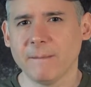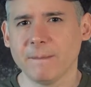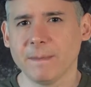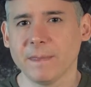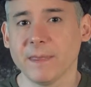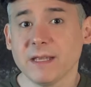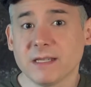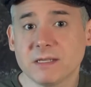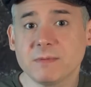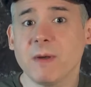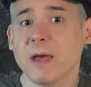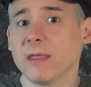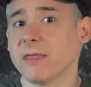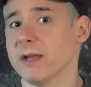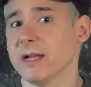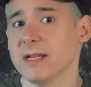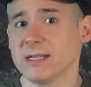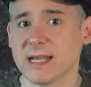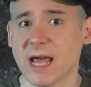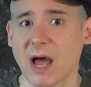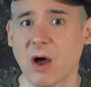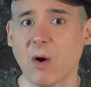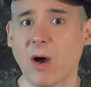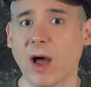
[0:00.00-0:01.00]
This method
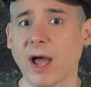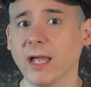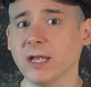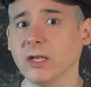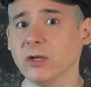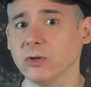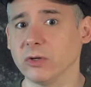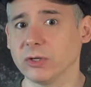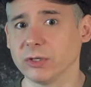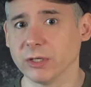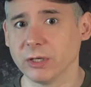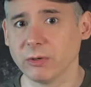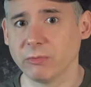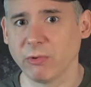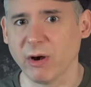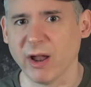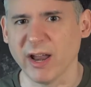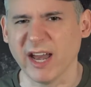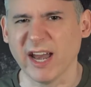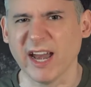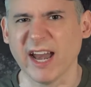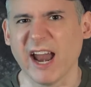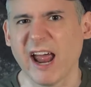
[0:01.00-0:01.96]
is how I usually run it,